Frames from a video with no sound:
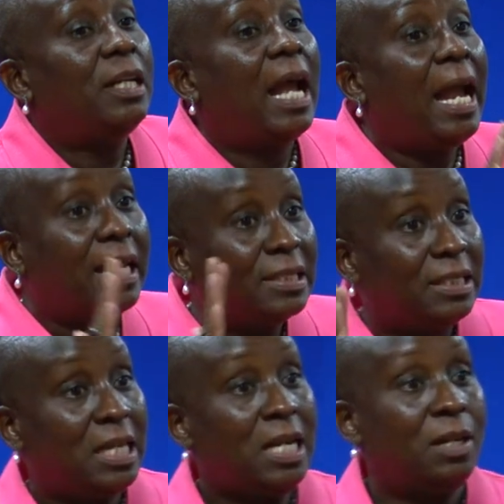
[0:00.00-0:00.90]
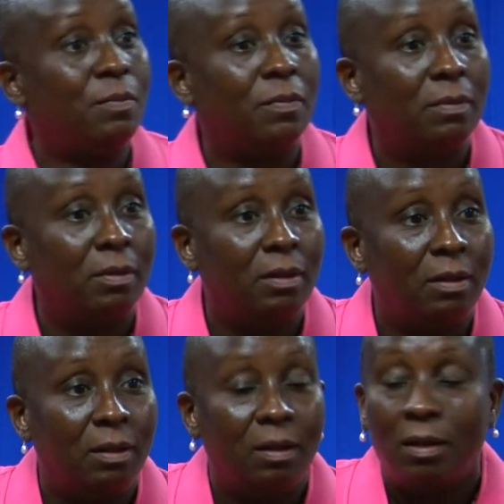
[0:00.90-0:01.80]
in high esteem,
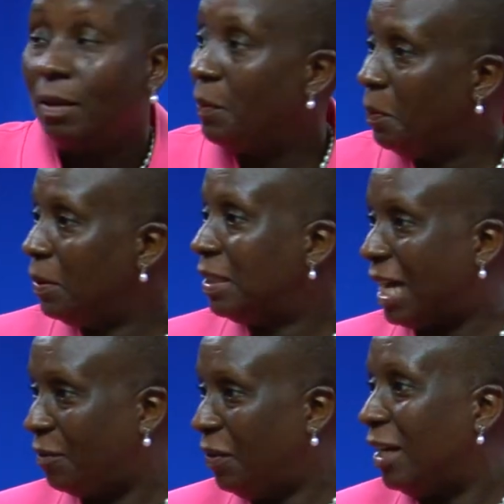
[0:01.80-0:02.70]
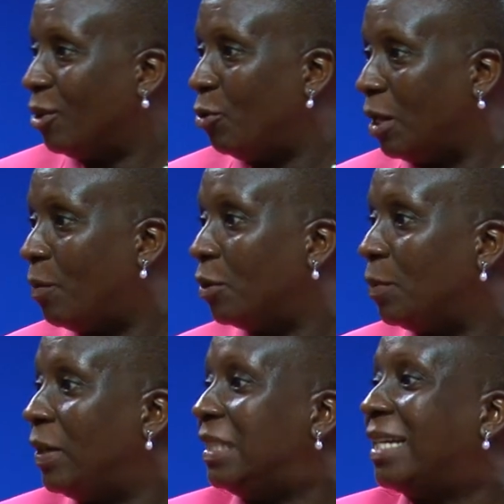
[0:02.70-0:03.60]
people start feeling good about
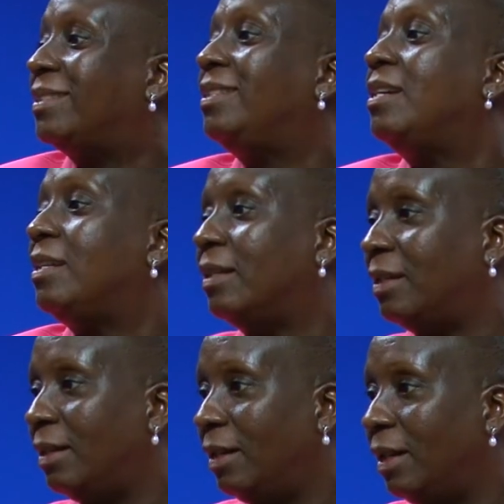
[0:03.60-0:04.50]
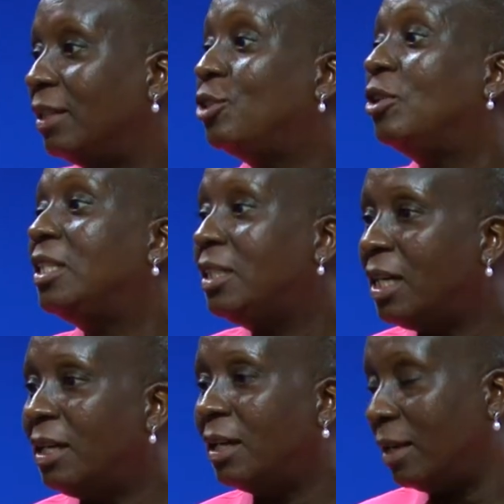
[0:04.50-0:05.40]
it, but it's external. It's not
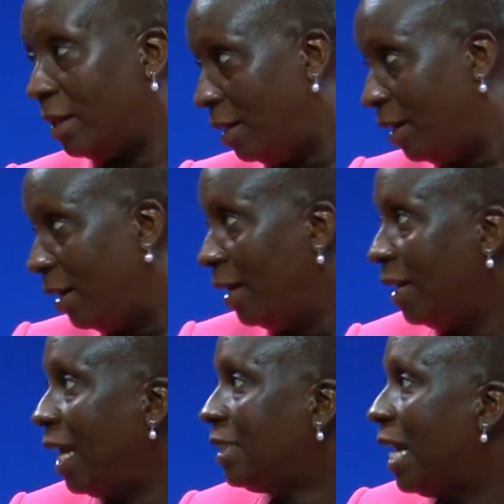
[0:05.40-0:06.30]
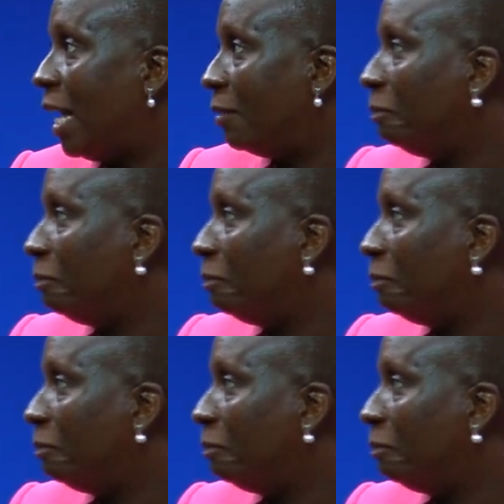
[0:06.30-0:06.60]
internal. Next slide.